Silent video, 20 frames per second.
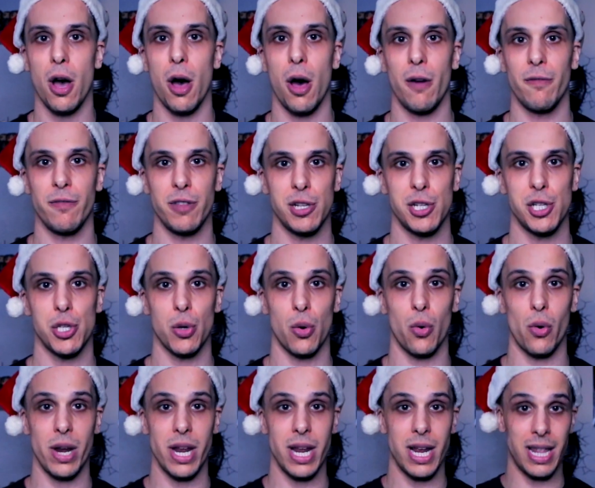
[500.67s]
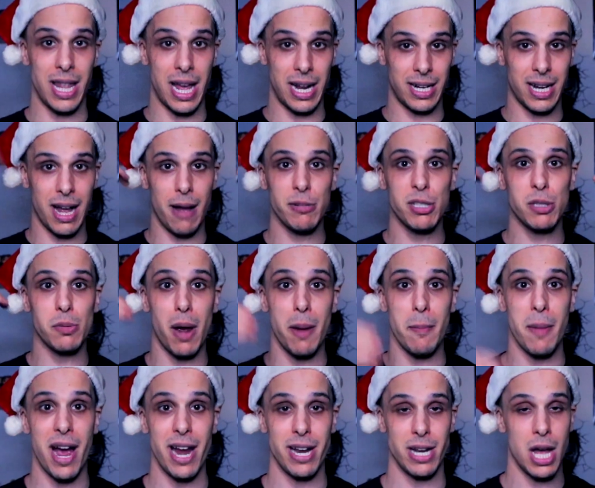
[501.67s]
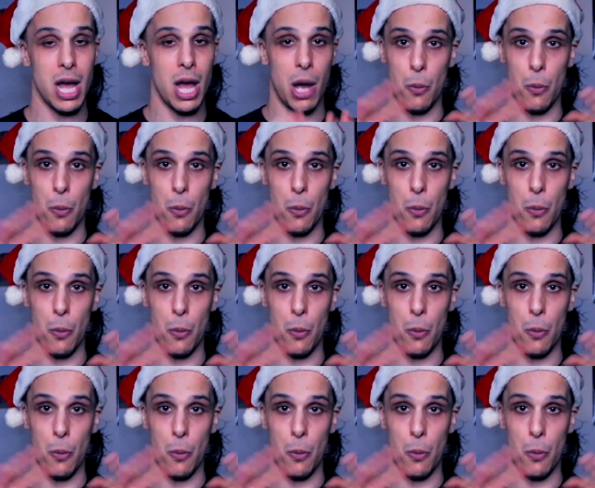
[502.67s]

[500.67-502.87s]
of the story that comes to my mind